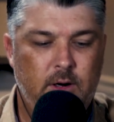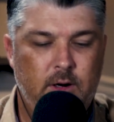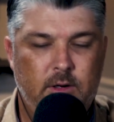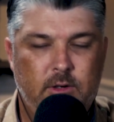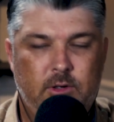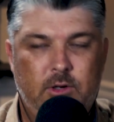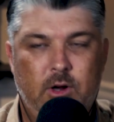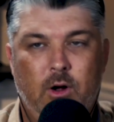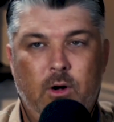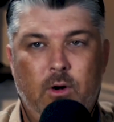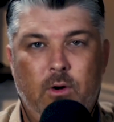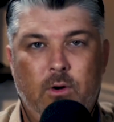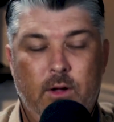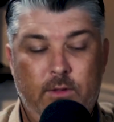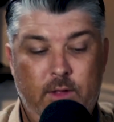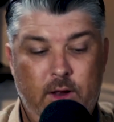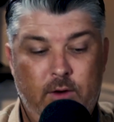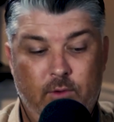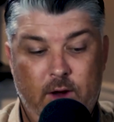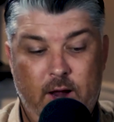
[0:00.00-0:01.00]
So,
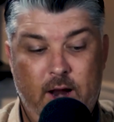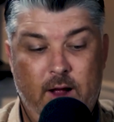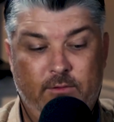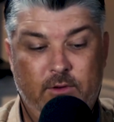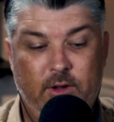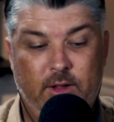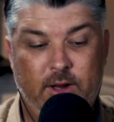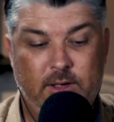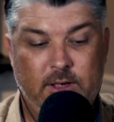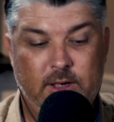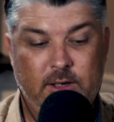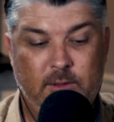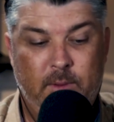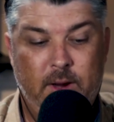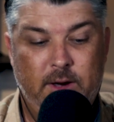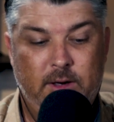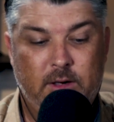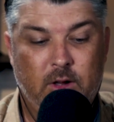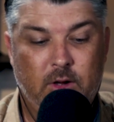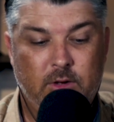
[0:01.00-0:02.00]
and then right after he says,
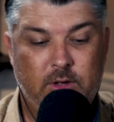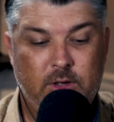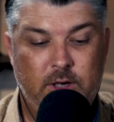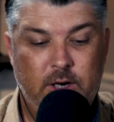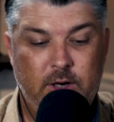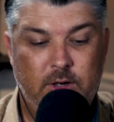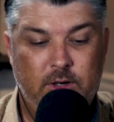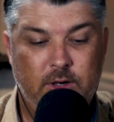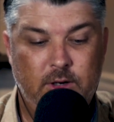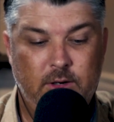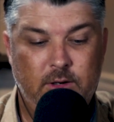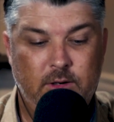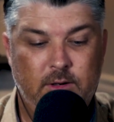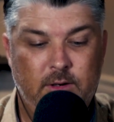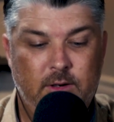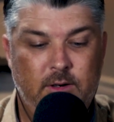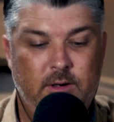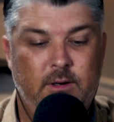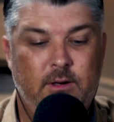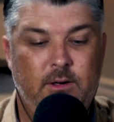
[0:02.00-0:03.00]
pay close attention
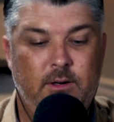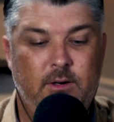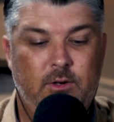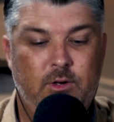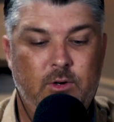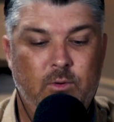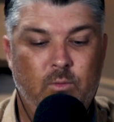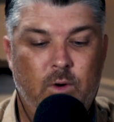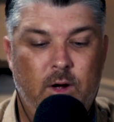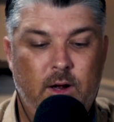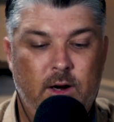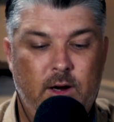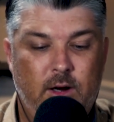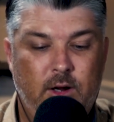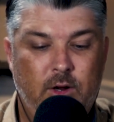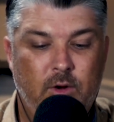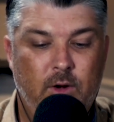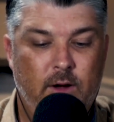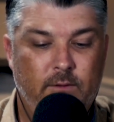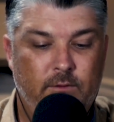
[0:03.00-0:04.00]
to what
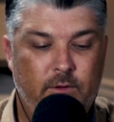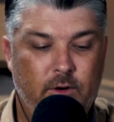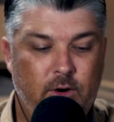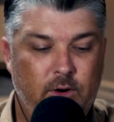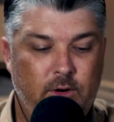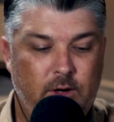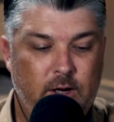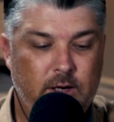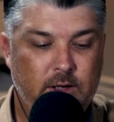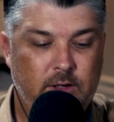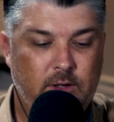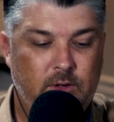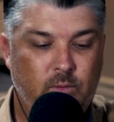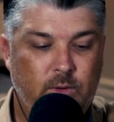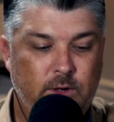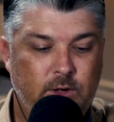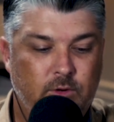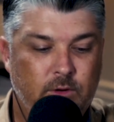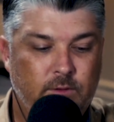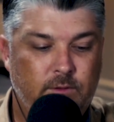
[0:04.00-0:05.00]
you have heard, lest
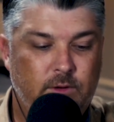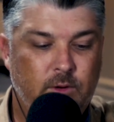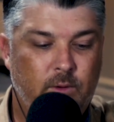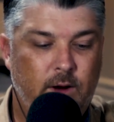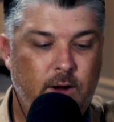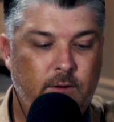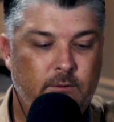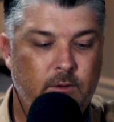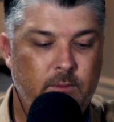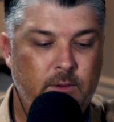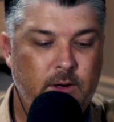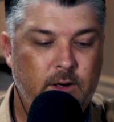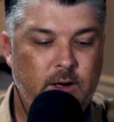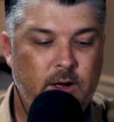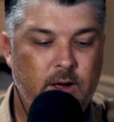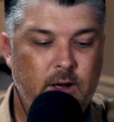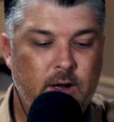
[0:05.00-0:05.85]
we drift away from it.